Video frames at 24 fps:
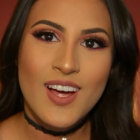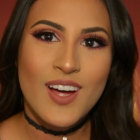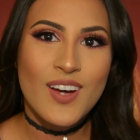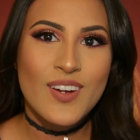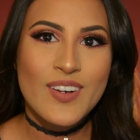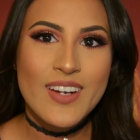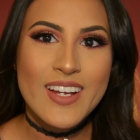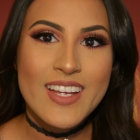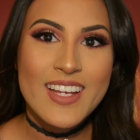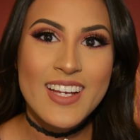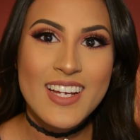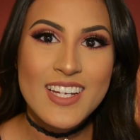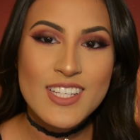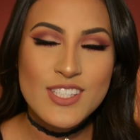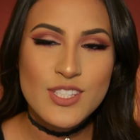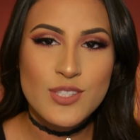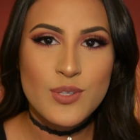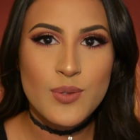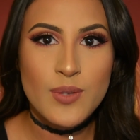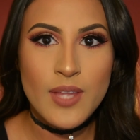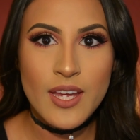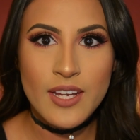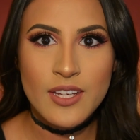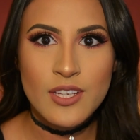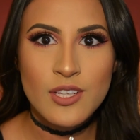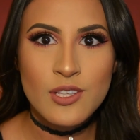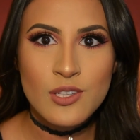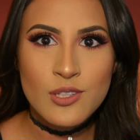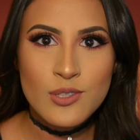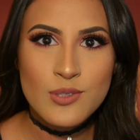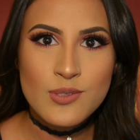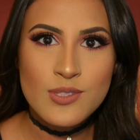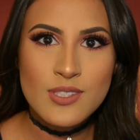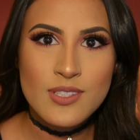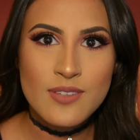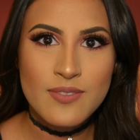Alright guys, so that
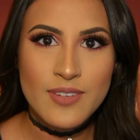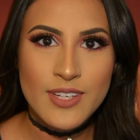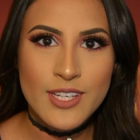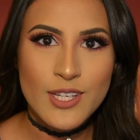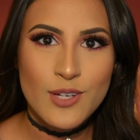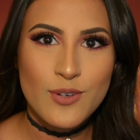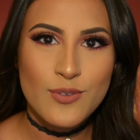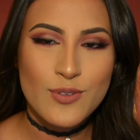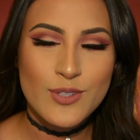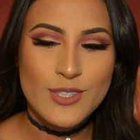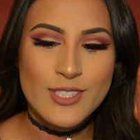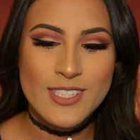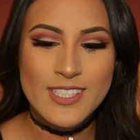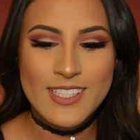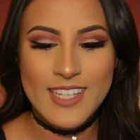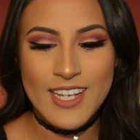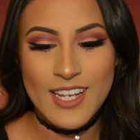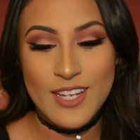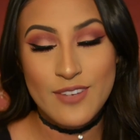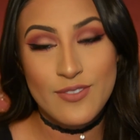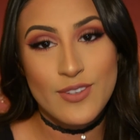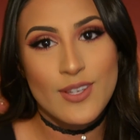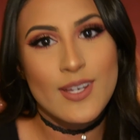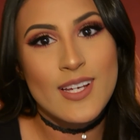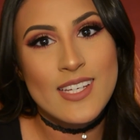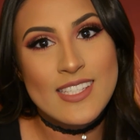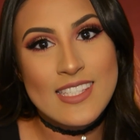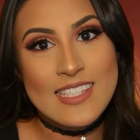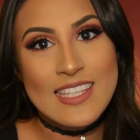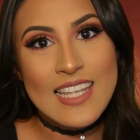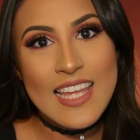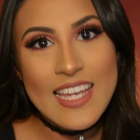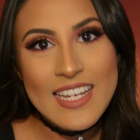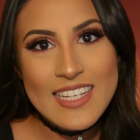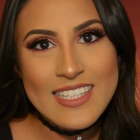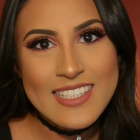concludes the video for today. If you
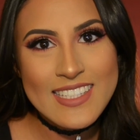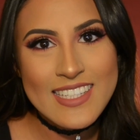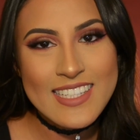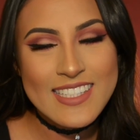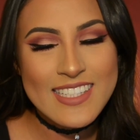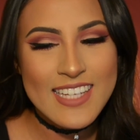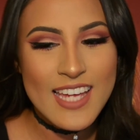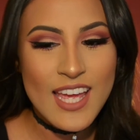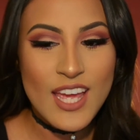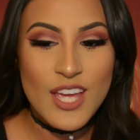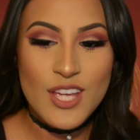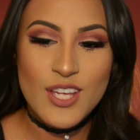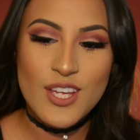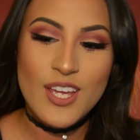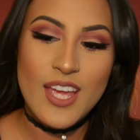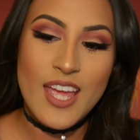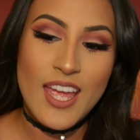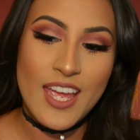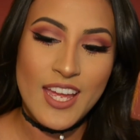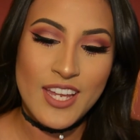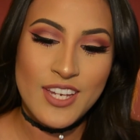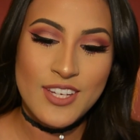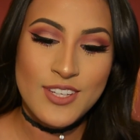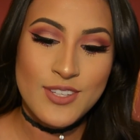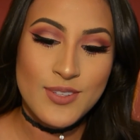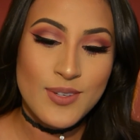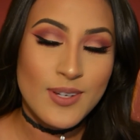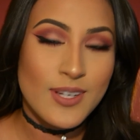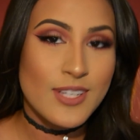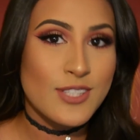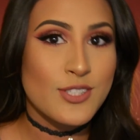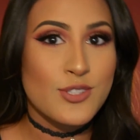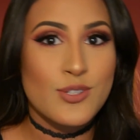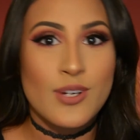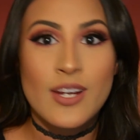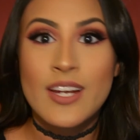guys liked it and you
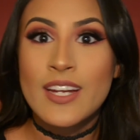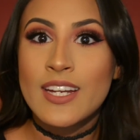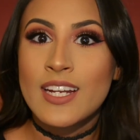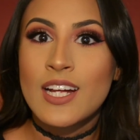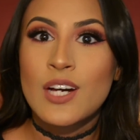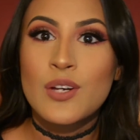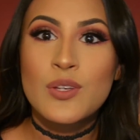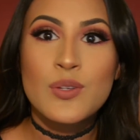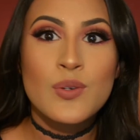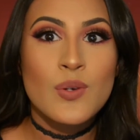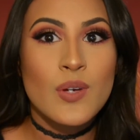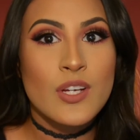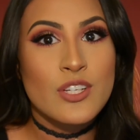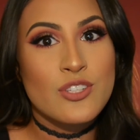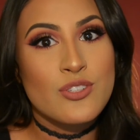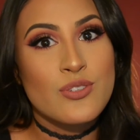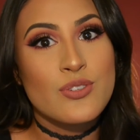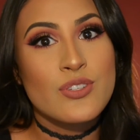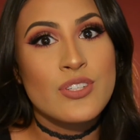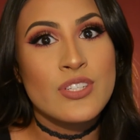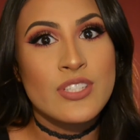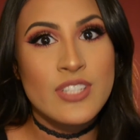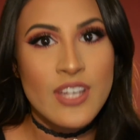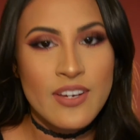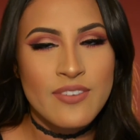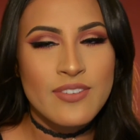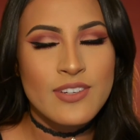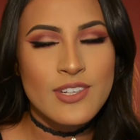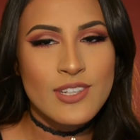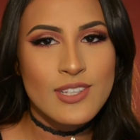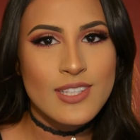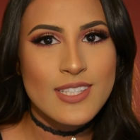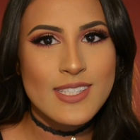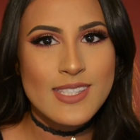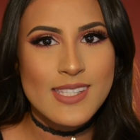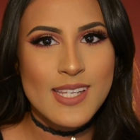guys try it out, you guys should
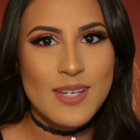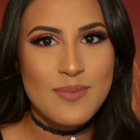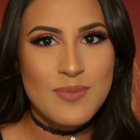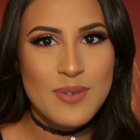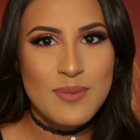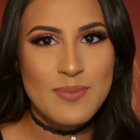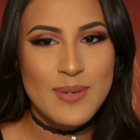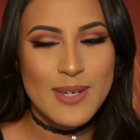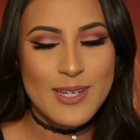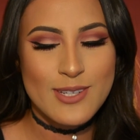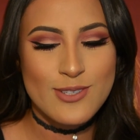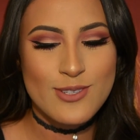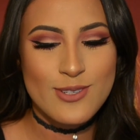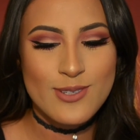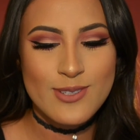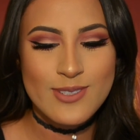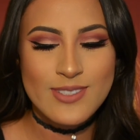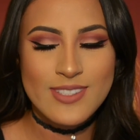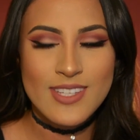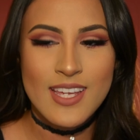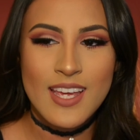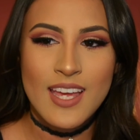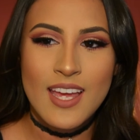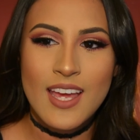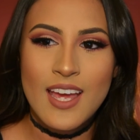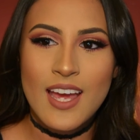definitely send me pictures.